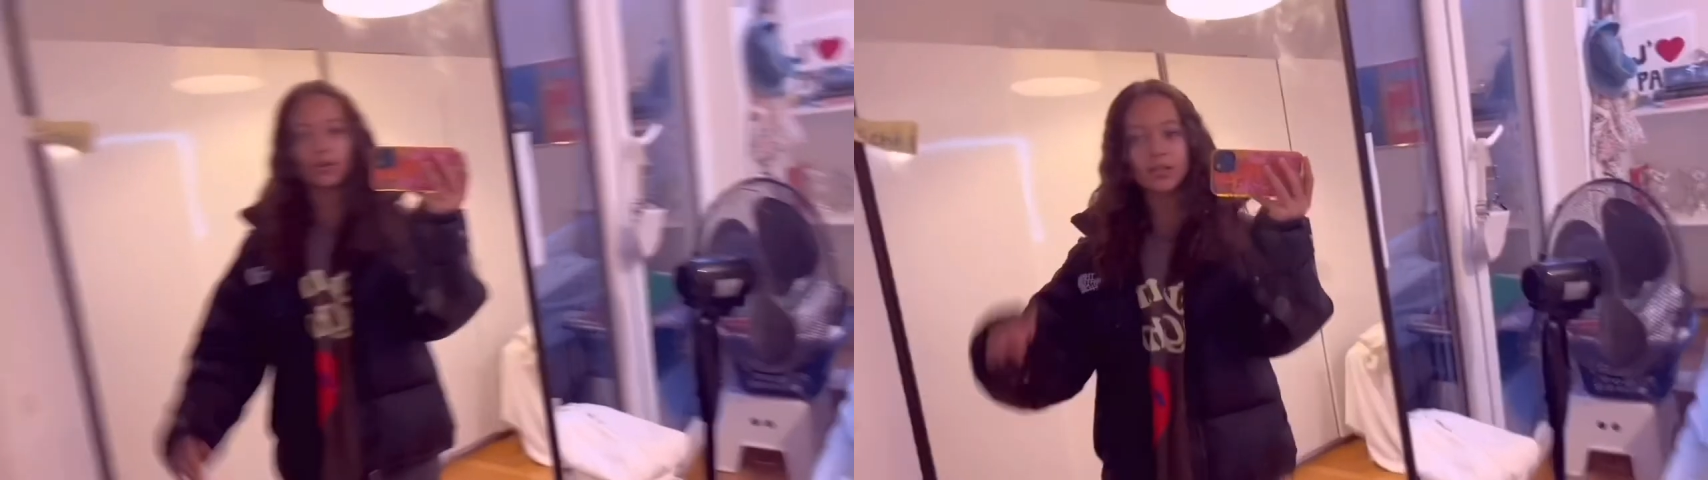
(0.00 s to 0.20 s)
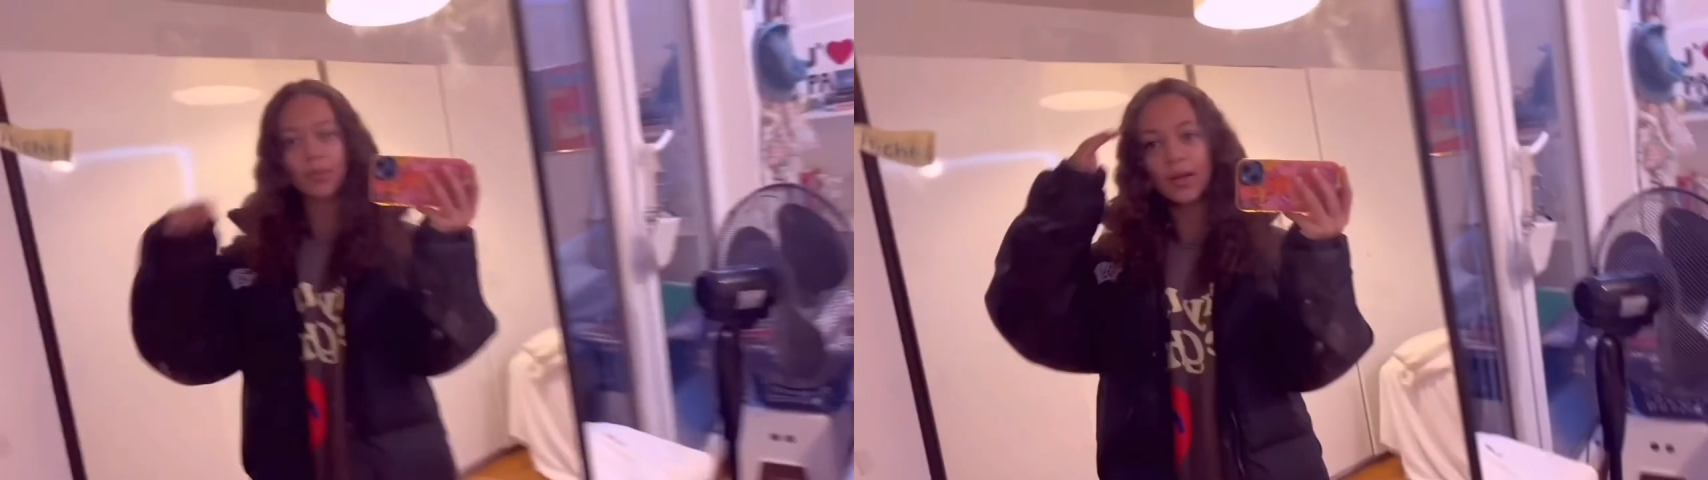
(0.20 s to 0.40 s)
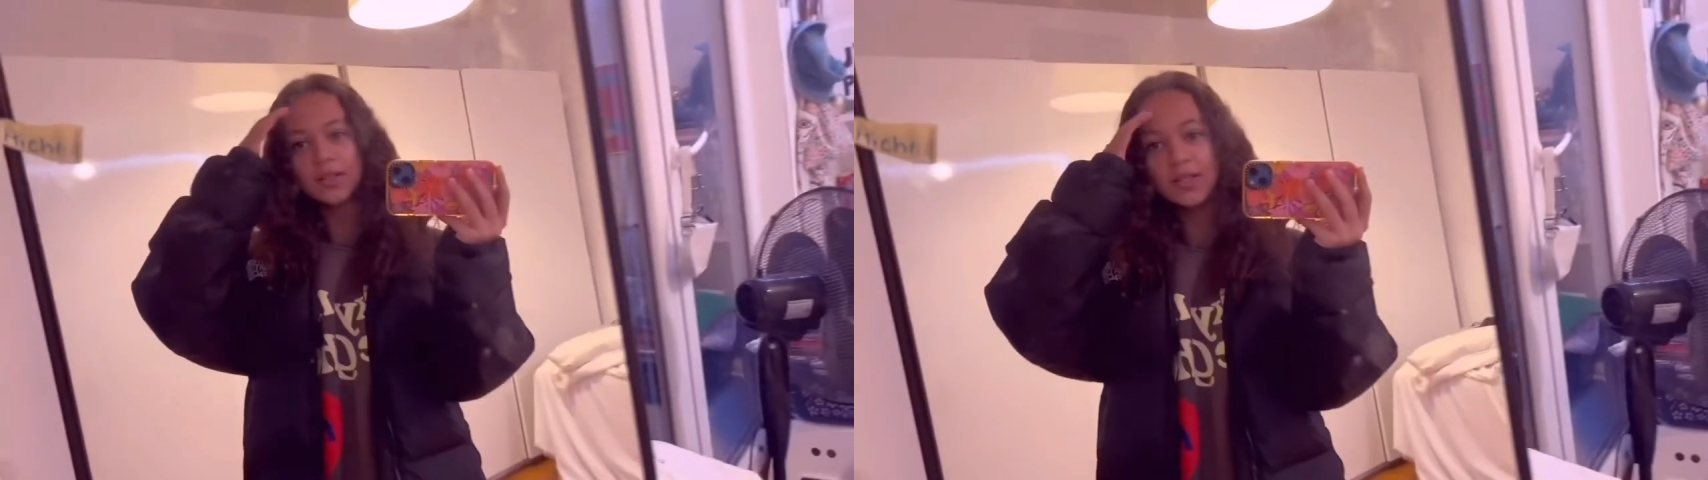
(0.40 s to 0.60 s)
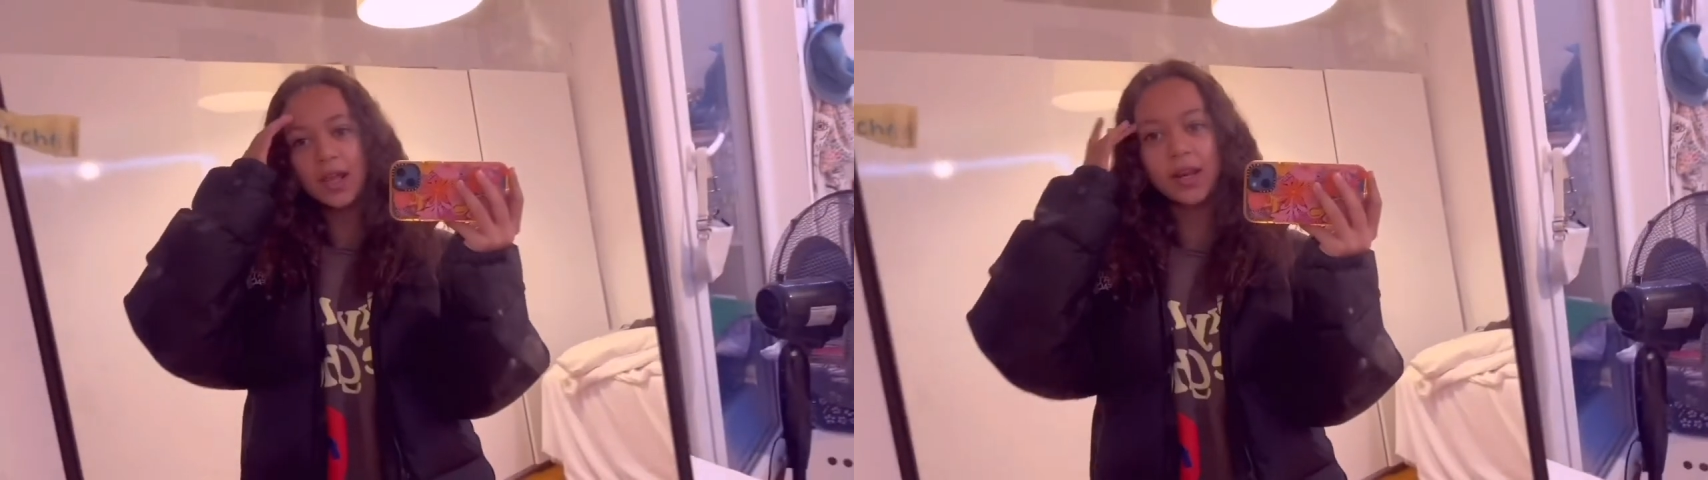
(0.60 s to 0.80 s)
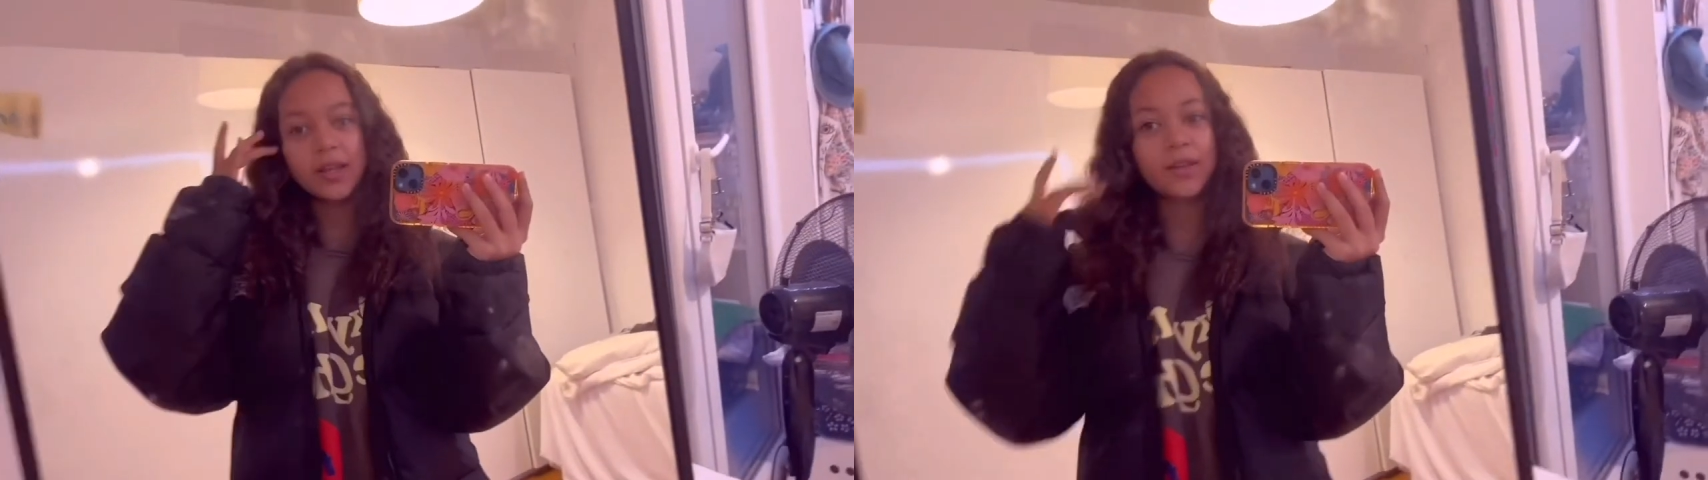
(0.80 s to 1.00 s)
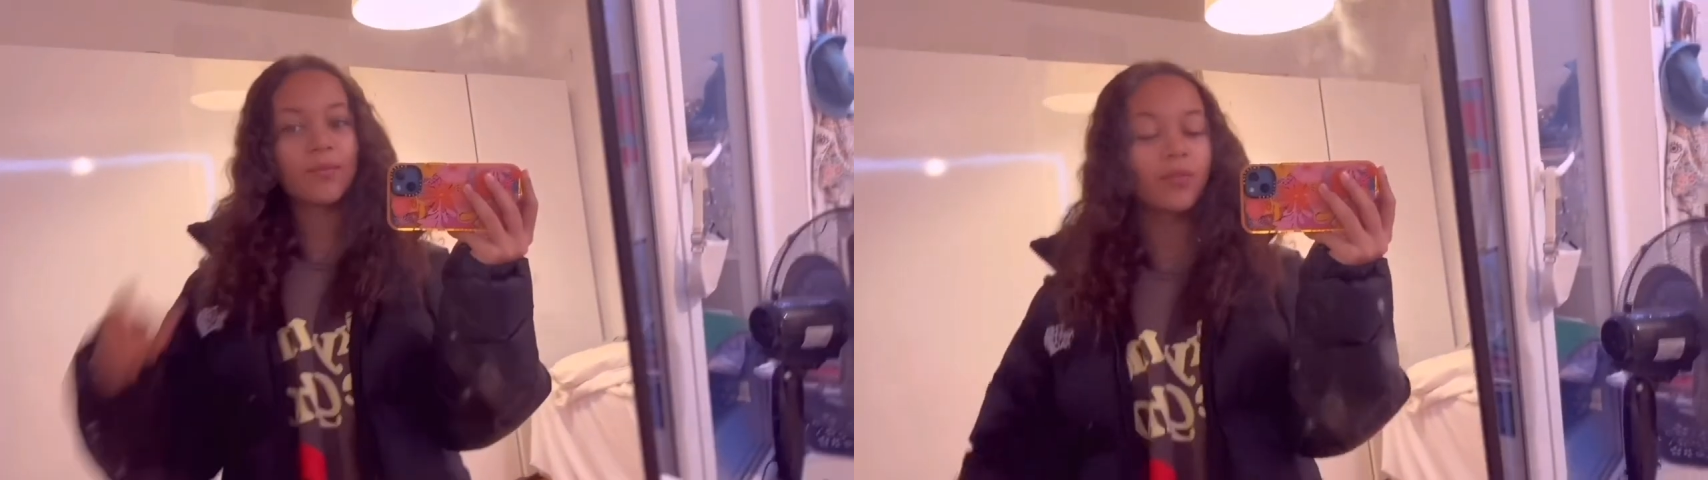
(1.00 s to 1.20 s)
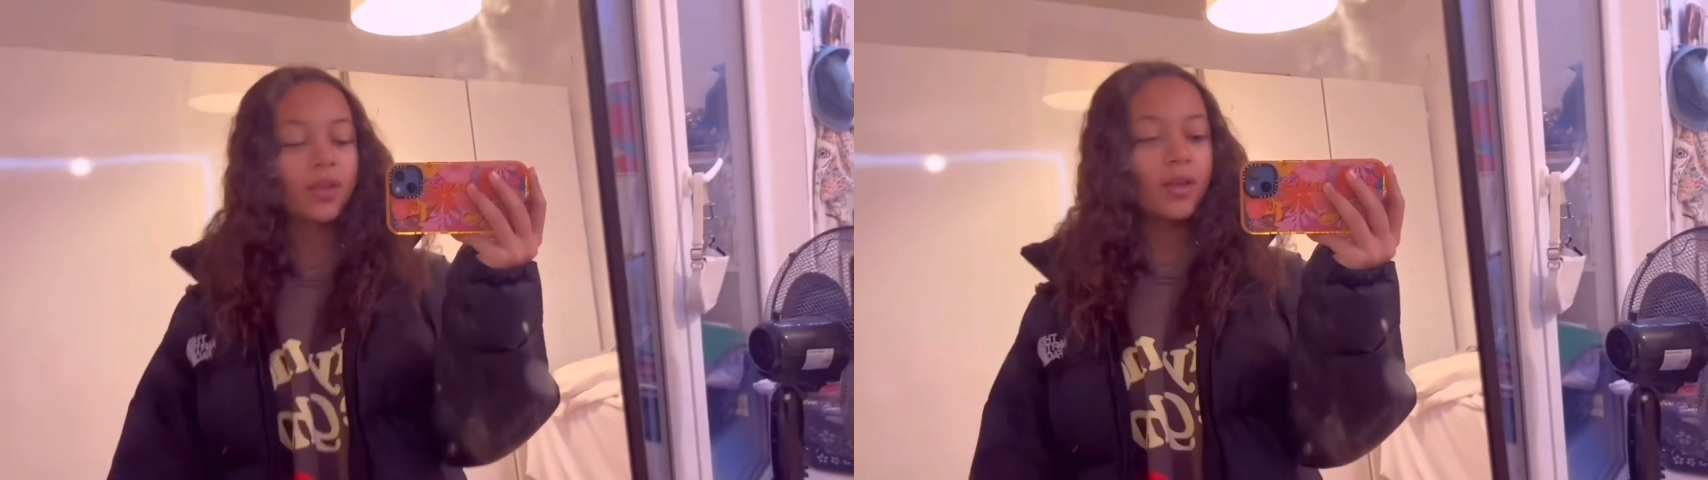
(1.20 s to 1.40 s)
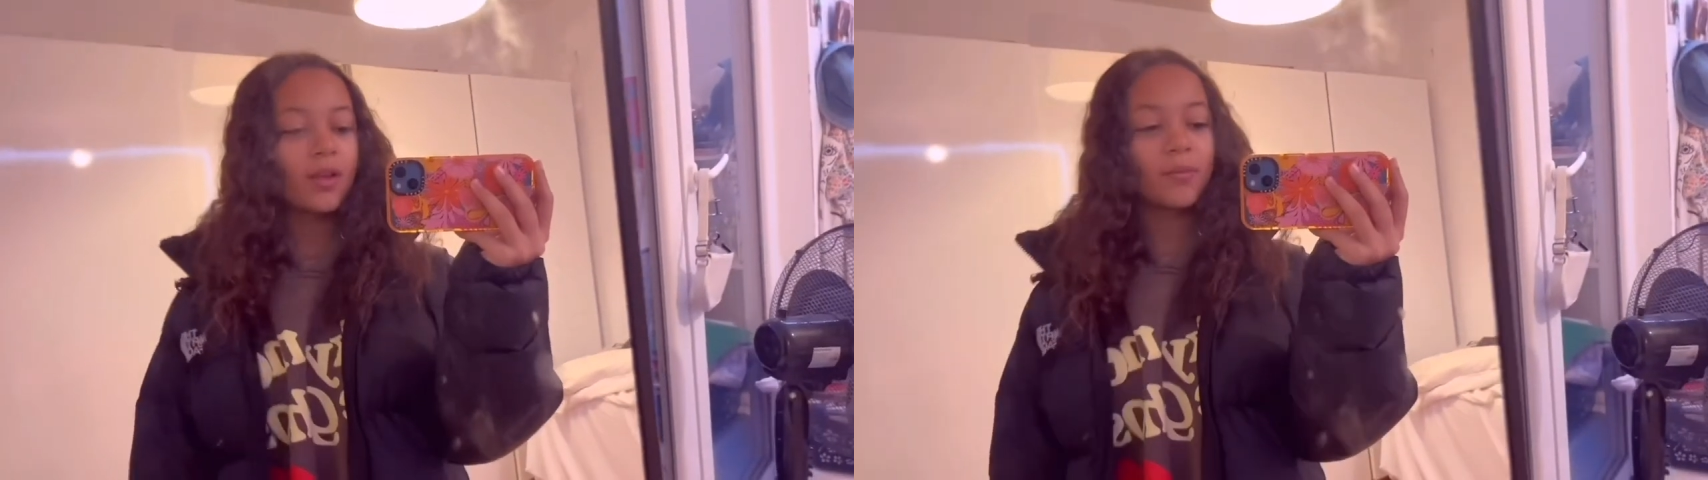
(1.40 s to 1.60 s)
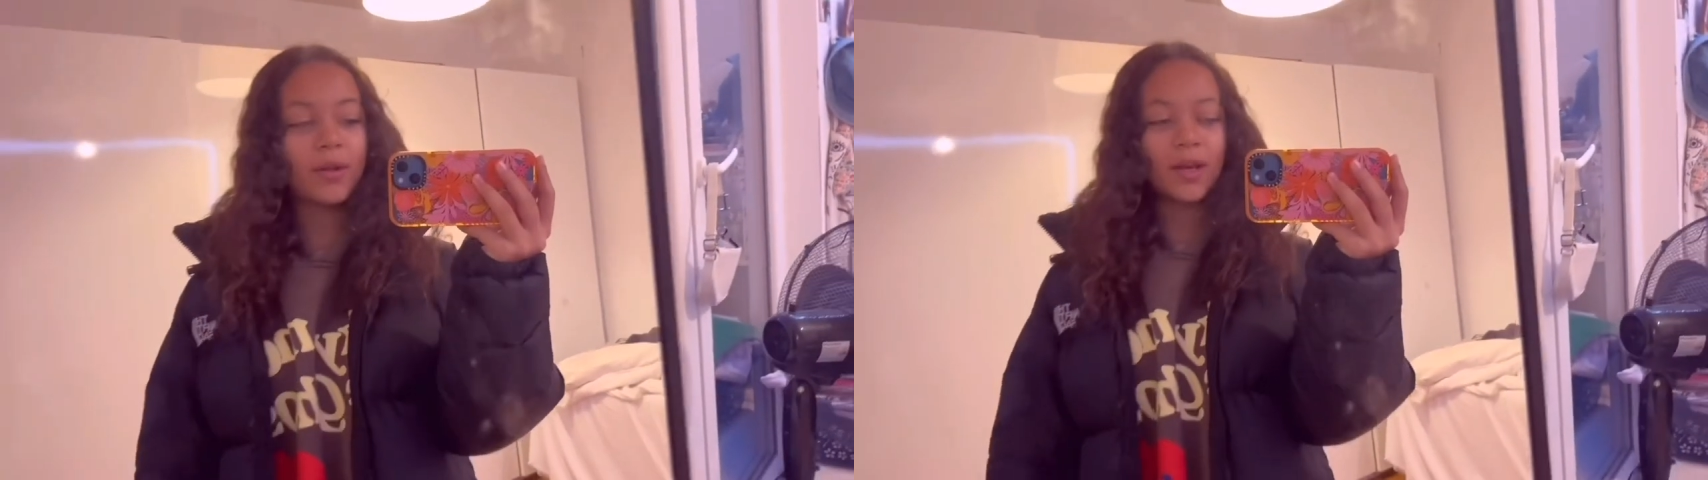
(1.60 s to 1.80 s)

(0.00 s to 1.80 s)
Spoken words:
to my aesthetic, but